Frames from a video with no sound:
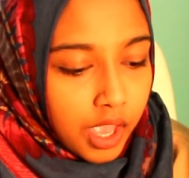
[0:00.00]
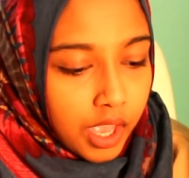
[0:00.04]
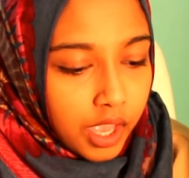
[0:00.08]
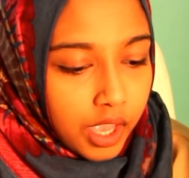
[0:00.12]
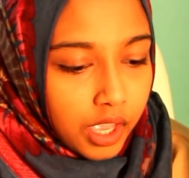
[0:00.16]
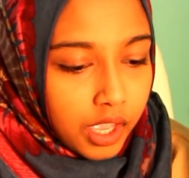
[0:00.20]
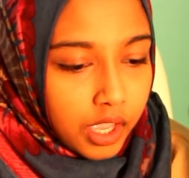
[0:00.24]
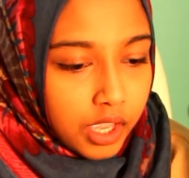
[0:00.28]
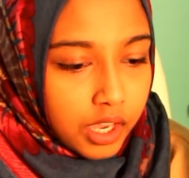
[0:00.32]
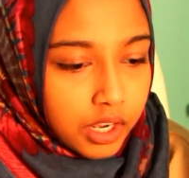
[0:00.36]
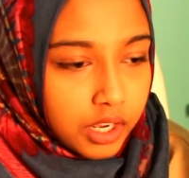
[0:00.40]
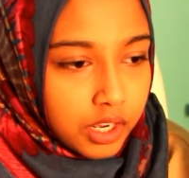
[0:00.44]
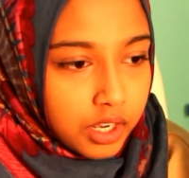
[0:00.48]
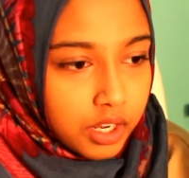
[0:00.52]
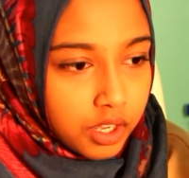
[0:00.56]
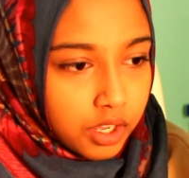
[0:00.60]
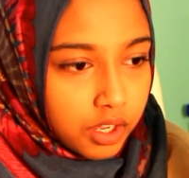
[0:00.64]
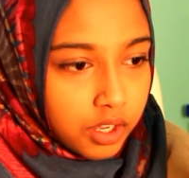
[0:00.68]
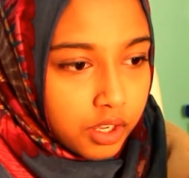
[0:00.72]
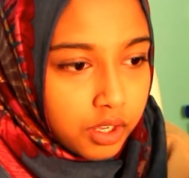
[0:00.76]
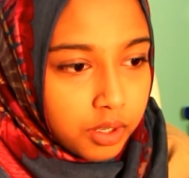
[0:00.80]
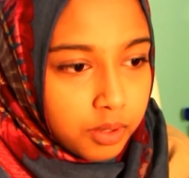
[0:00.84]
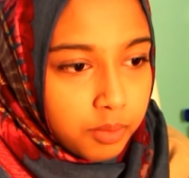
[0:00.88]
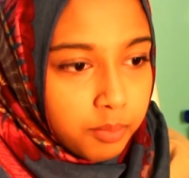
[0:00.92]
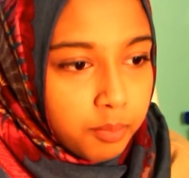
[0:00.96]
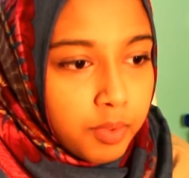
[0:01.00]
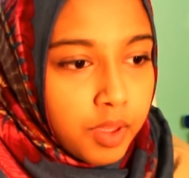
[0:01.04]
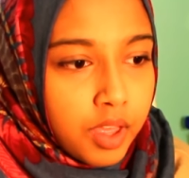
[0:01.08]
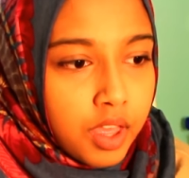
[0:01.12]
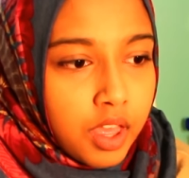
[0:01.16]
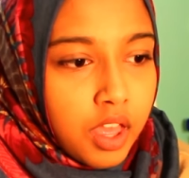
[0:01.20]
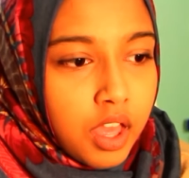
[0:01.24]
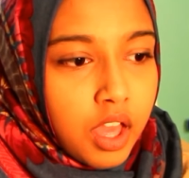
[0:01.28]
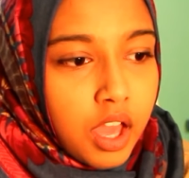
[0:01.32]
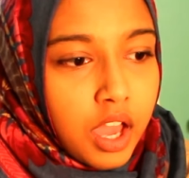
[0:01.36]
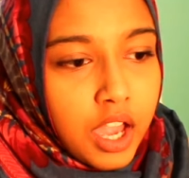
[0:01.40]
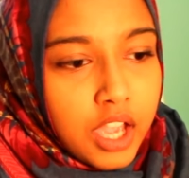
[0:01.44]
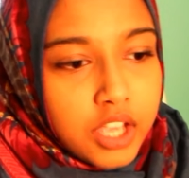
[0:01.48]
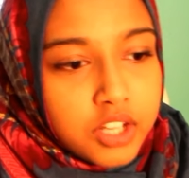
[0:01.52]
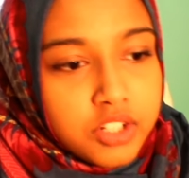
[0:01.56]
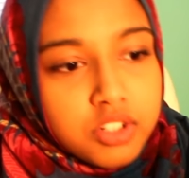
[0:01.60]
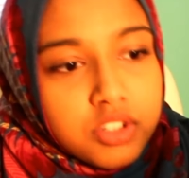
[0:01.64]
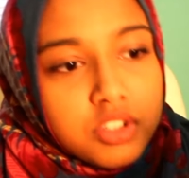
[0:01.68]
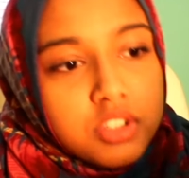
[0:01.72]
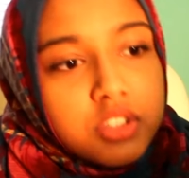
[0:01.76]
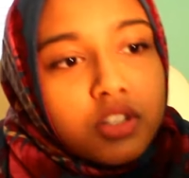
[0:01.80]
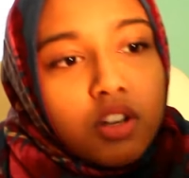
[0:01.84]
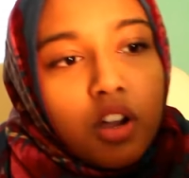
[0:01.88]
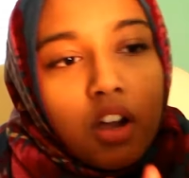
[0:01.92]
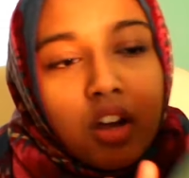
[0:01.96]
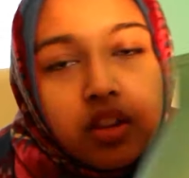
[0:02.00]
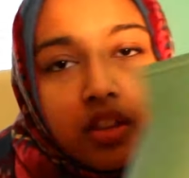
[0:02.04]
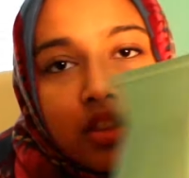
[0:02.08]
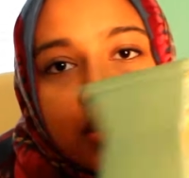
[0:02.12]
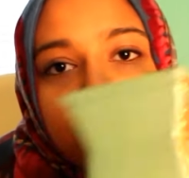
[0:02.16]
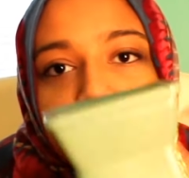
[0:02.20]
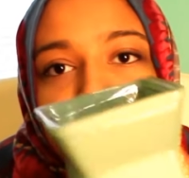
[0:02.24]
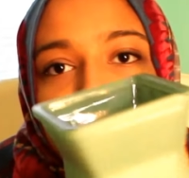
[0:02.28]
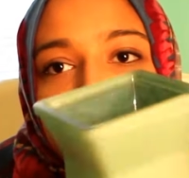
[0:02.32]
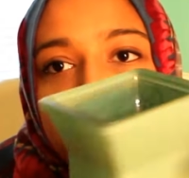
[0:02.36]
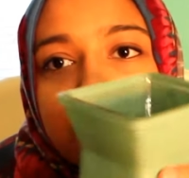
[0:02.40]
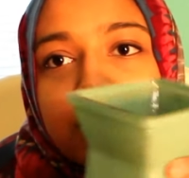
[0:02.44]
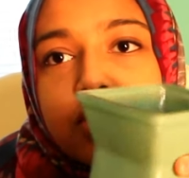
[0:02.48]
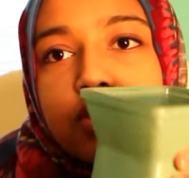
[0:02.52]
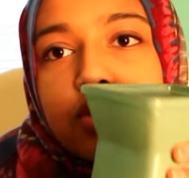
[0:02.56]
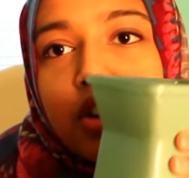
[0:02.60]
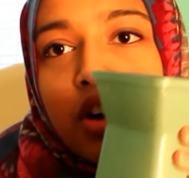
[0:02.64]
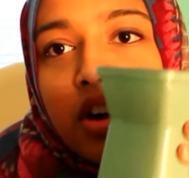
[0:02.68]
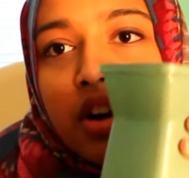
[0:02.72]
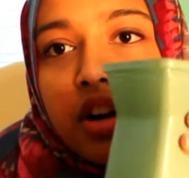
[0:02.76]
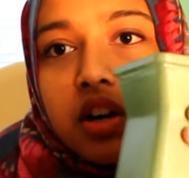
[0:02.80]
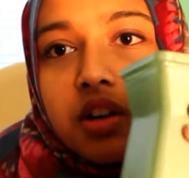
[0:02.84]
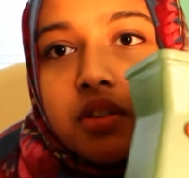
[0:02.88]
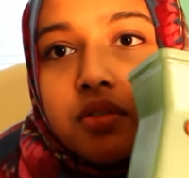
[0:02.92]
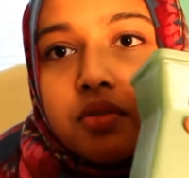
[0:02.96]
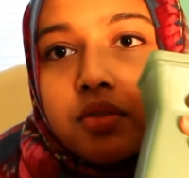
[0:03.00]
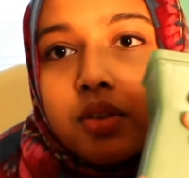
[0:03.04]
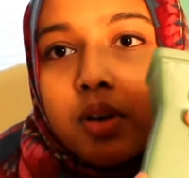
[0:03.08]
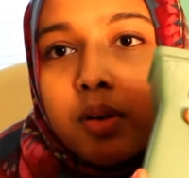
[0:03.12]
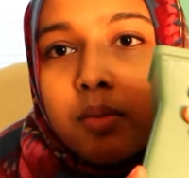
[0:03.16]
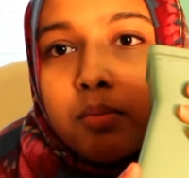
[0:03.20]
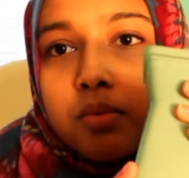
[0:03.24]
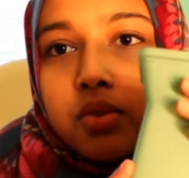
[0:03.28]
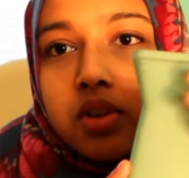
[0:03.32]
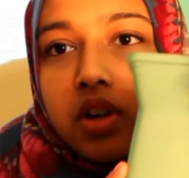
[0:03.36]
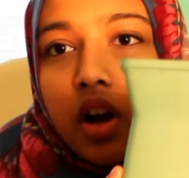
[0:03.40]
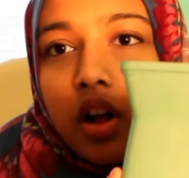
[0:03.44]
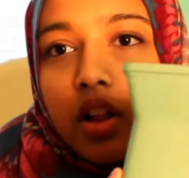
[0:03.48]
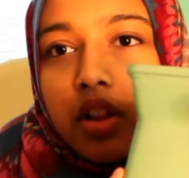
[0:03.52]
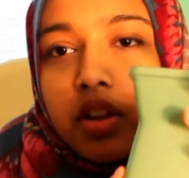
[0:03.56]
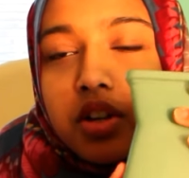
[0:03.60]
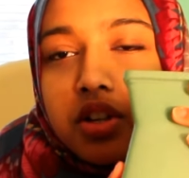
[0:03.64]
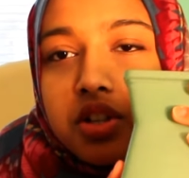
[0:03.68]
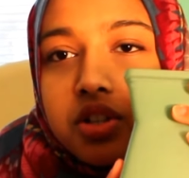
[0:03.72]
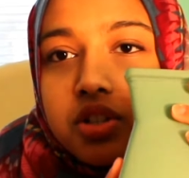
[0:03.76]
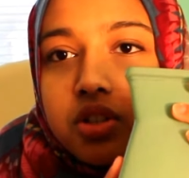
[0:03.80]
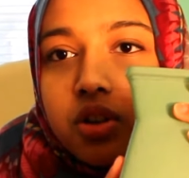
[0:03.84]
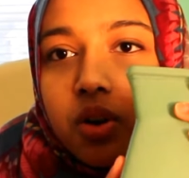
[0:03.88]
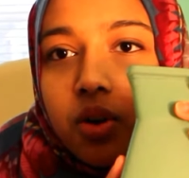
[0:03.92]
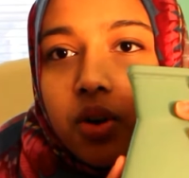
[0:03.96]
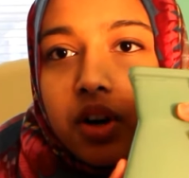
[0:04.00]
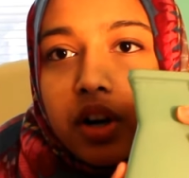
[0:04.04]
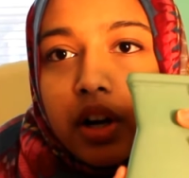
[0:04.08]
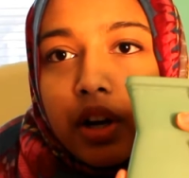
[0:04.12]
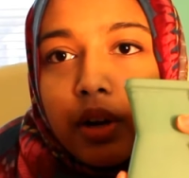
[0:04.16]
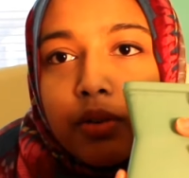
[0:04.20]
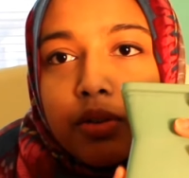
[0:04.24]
and I just got this jar from dollar store.